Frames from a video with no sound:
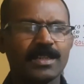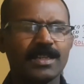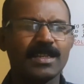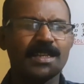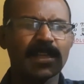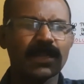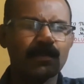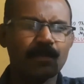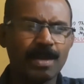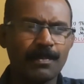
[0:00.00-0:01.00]
In
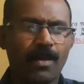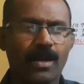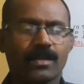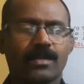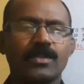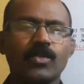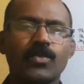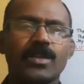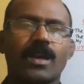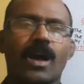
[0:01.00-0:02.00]
every pattern
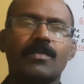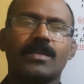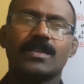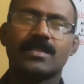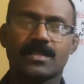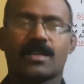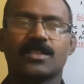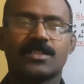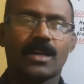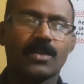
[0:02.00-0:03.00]
we have
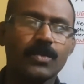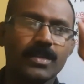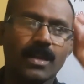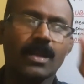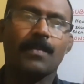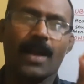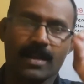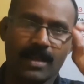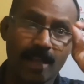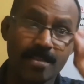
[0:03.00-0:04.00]
discussed and we are
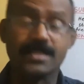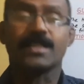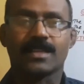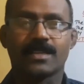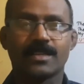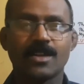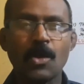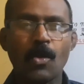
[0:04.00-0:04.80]
practicing.